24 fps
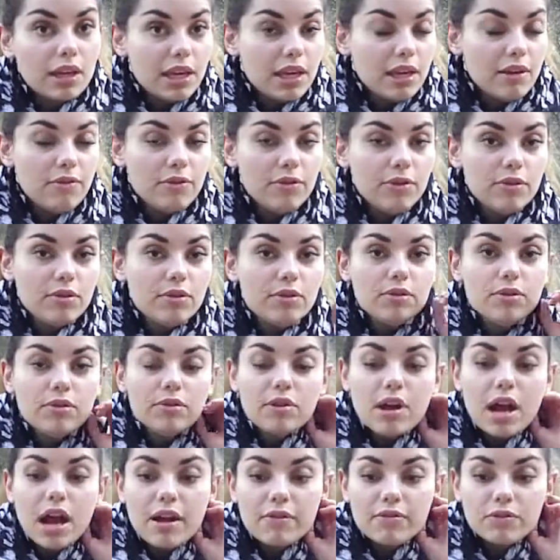if
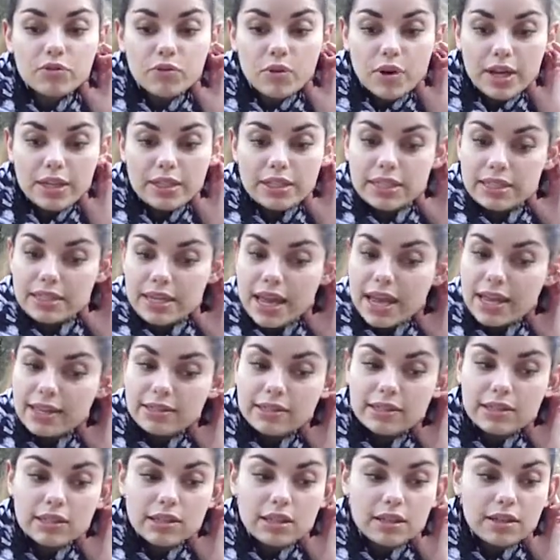you have tried it and
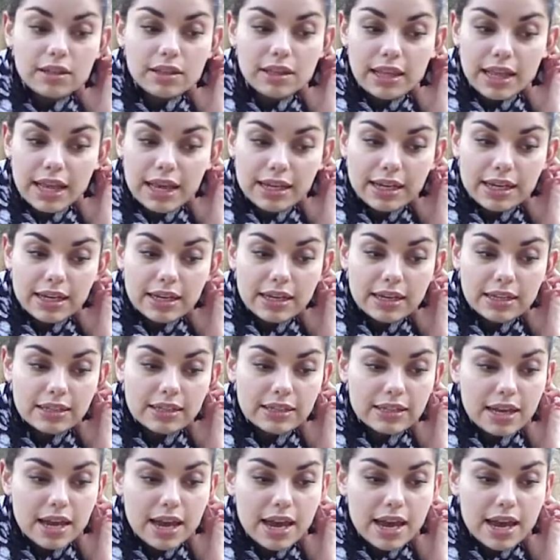didn't like it,